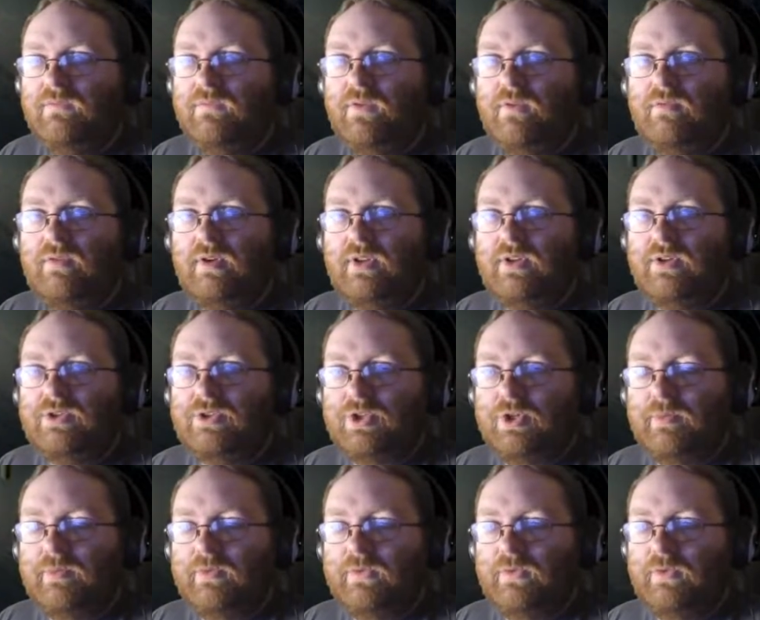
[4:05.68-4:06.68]
Thoroughly
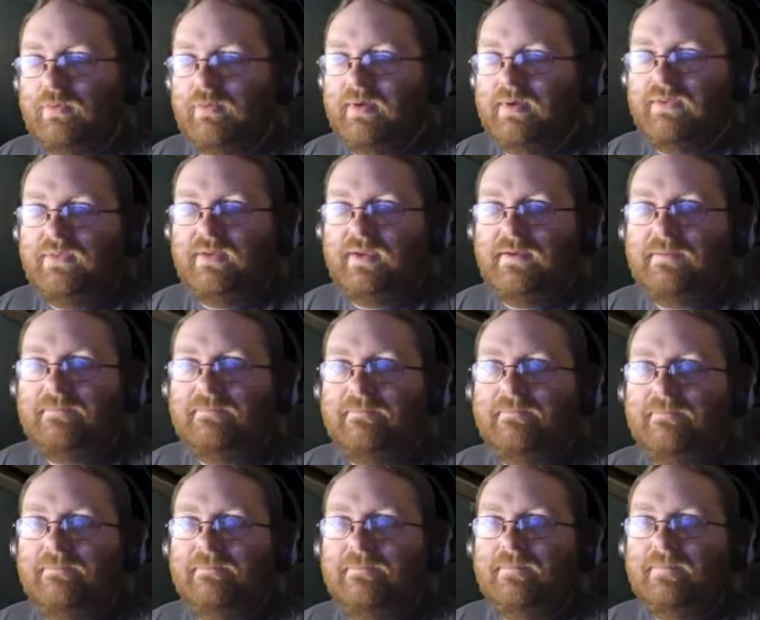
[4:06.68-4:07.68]
enjoyable, some might say.
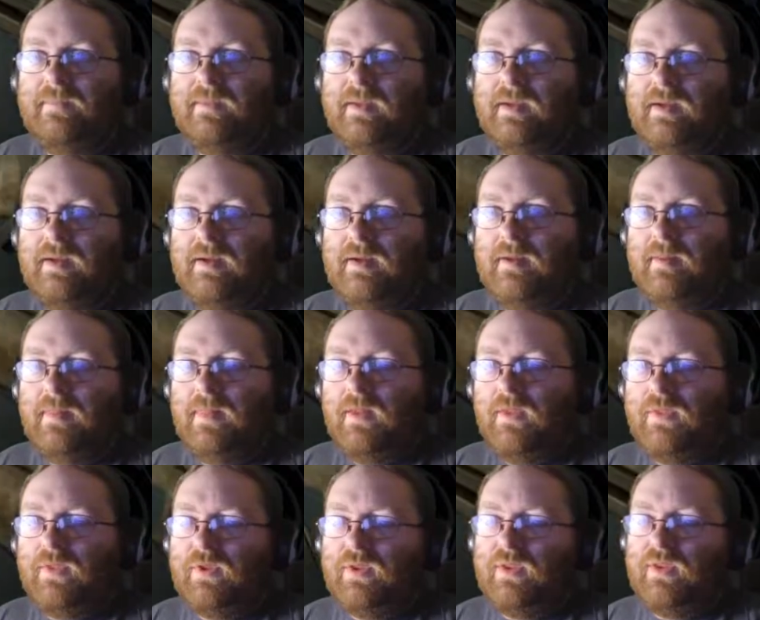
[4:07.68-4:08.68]

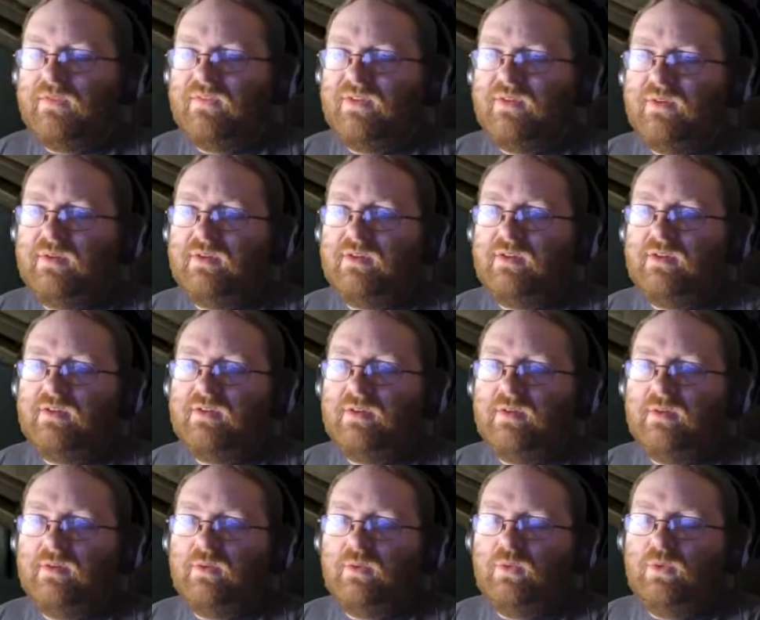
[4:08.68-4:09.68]
Although,
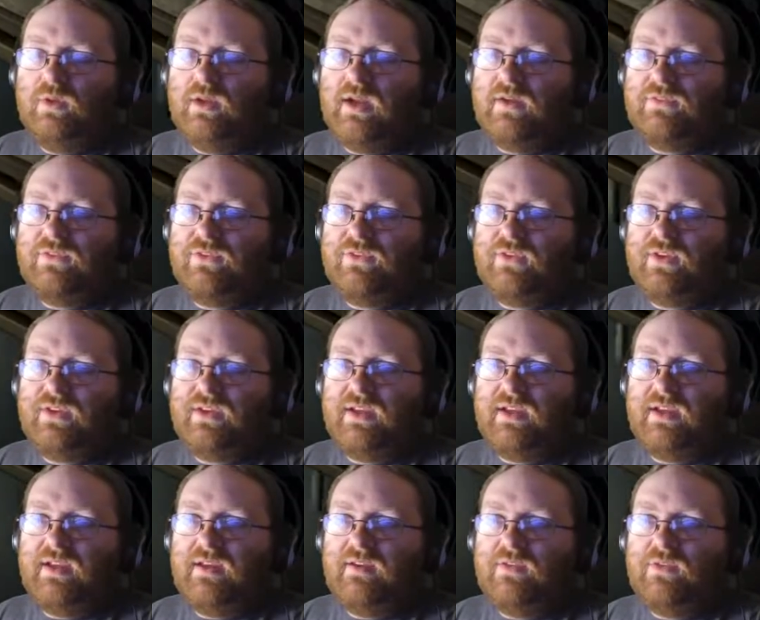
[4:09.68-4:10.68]
all I have to say
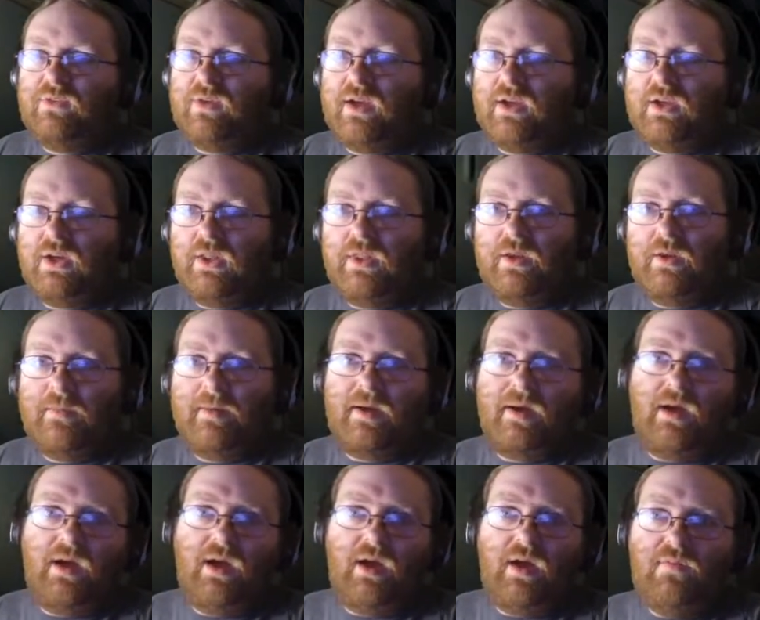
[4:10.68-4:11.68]
is, I got there
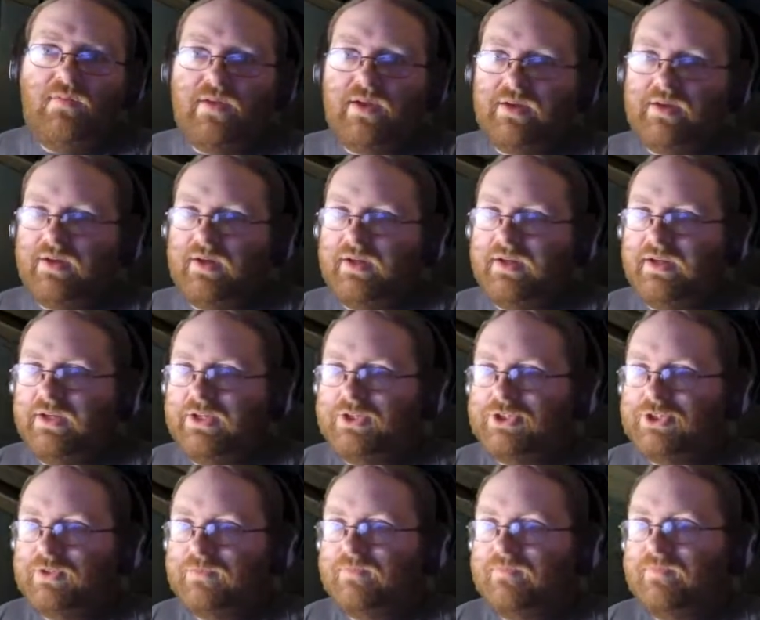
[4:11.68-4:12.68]
about
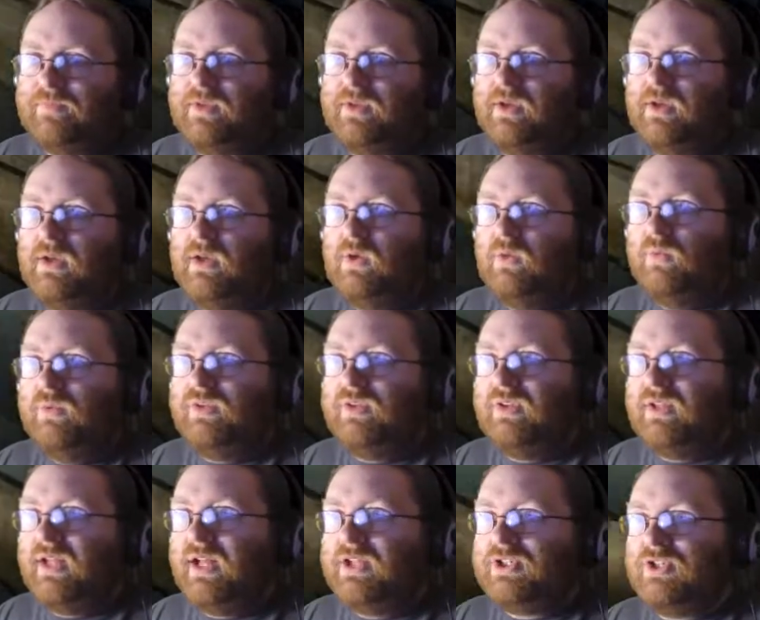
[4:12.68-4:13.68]
8:30-9ish. We
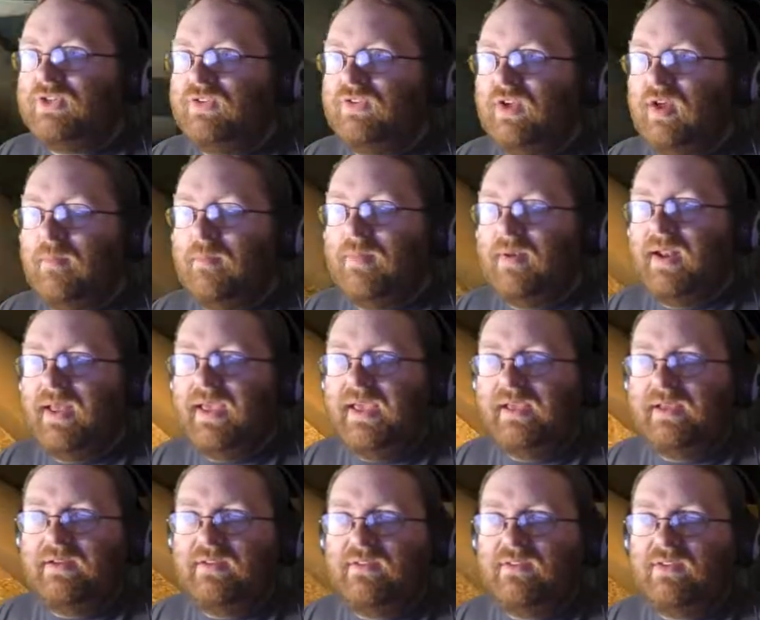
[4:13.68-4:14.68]
didn't actually start
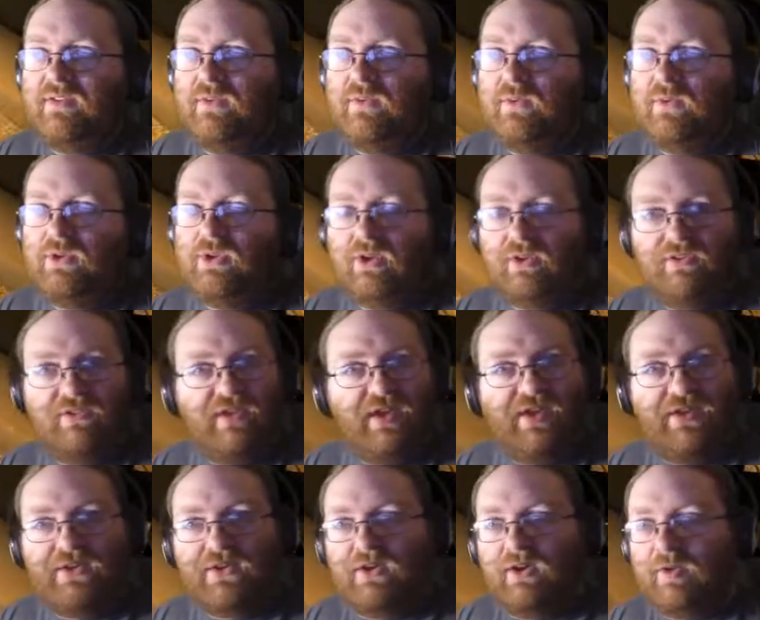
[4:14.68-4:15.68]
playing until gone
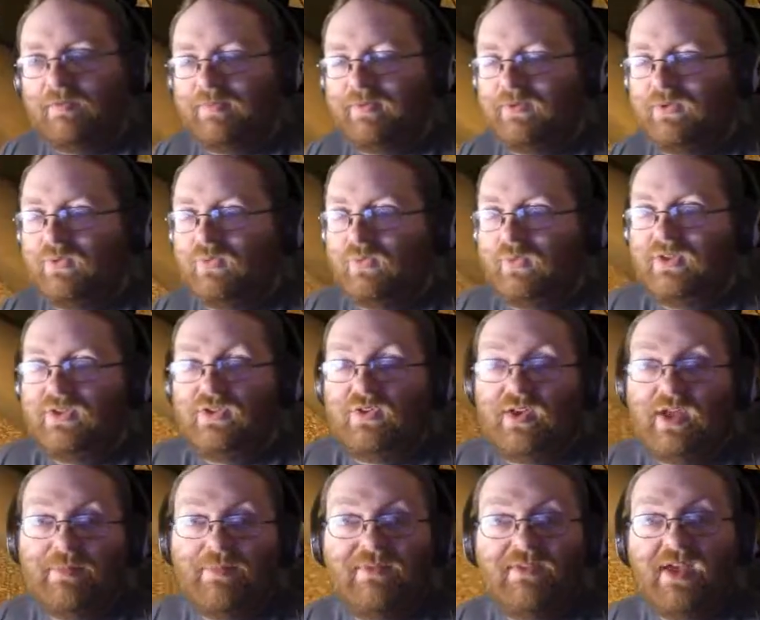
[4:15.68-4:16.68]
10 o'clock, because we just
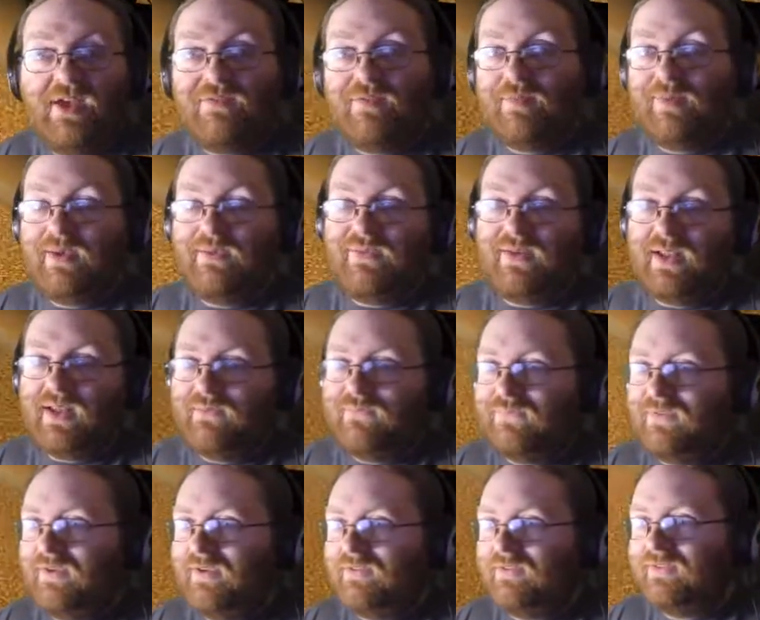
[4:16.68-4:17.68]
happened to have a bit of a laugh
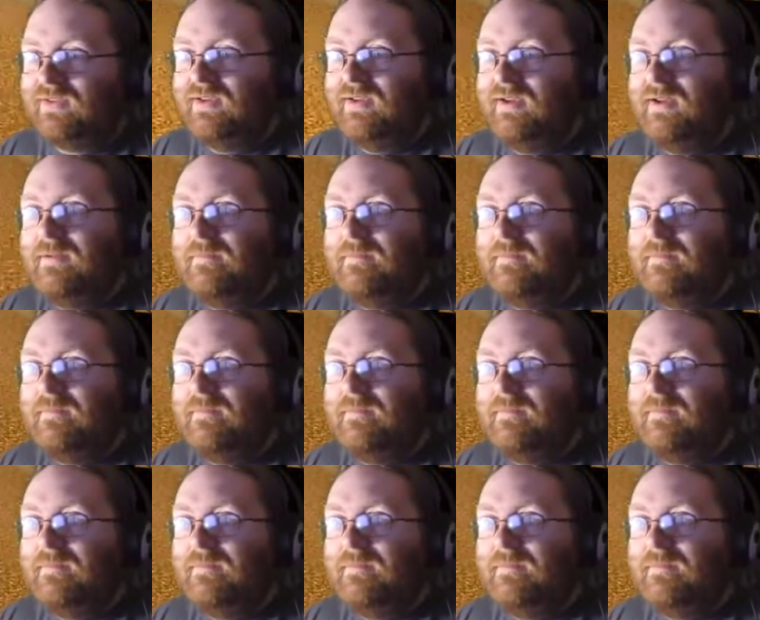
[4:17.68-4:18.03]
first.